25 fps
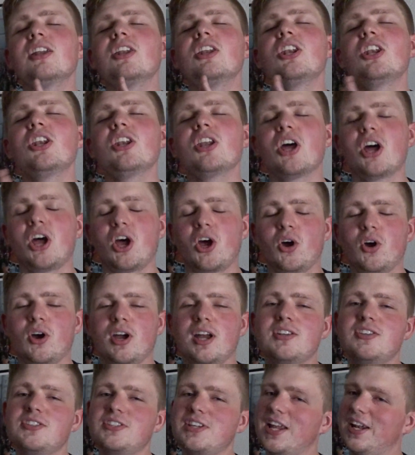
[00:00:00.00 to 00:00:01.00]
No,
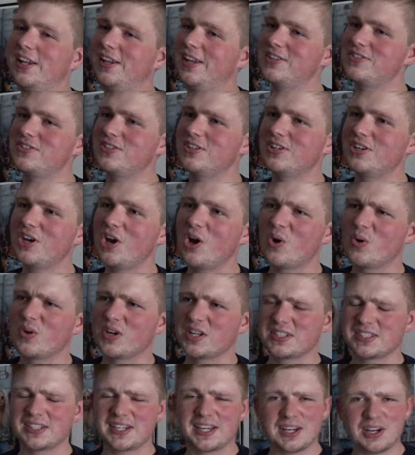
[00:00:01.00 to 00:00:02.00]
and just kind of lets you go, and
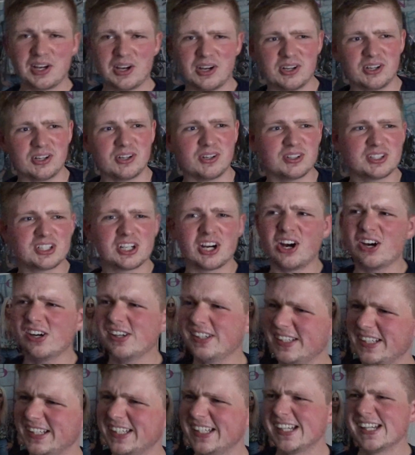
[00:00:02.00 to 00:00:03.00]
it's like, oh,
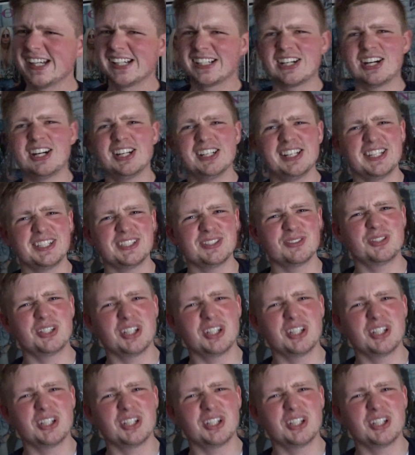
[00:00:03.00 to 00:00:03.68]
Carly, Carly, you